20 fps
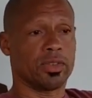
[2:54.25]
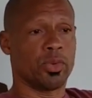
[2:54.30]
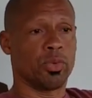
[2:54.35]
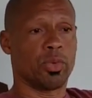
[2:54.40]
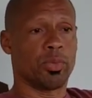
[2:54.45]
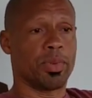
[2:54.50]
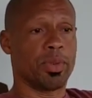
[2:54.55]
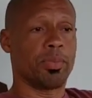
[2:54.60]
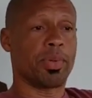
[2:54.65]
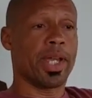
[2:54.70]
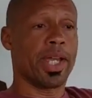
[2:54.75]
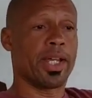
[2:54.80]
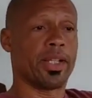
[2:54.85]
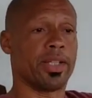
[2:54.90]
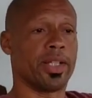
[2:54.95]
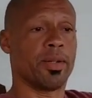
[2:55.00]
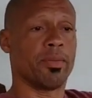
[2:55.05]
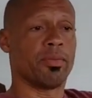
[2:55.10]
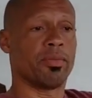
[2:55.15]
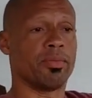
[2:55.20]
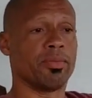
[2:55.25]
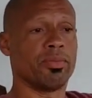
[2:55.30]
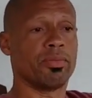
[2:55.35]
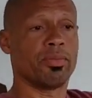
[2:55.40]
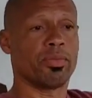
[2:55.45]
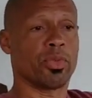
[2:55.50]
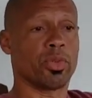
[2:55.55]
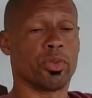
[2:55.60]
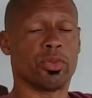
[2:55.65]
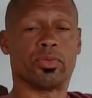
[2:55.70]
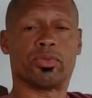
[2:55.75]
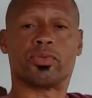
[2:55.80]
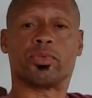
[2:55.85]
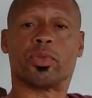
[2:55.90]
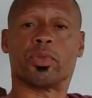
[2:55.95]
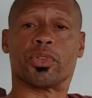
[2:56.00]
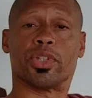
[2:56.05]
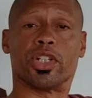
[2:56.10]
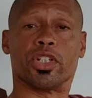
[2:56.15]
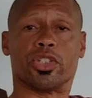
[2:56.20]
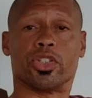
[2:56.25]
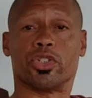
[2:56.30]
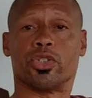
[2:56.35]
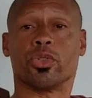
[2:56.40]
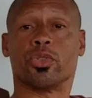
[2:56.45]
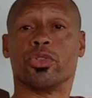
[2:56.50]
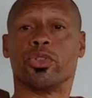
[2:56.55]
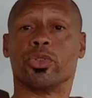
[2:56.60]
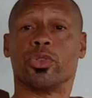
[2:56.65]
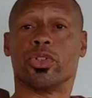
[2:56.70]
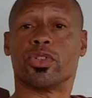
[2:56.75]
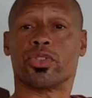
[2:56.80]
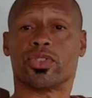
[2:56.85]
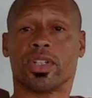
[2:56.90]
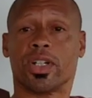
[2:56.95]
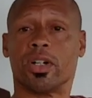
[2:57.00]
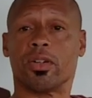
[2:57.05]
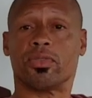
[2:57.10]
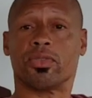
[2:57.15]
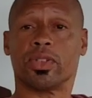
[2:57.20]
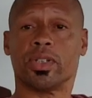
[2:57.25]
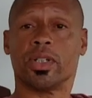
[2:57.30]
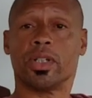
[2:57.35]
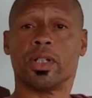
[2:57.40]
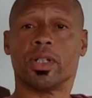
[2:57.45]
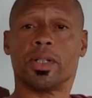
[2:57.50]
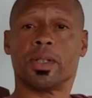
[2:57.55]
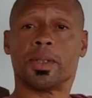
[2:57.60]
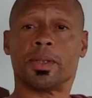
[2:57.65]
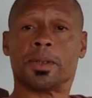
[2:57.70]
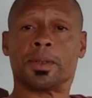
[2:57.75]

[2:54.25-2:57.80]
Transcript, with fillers: You will be paying them for, for things that you can do yourself. And I'm going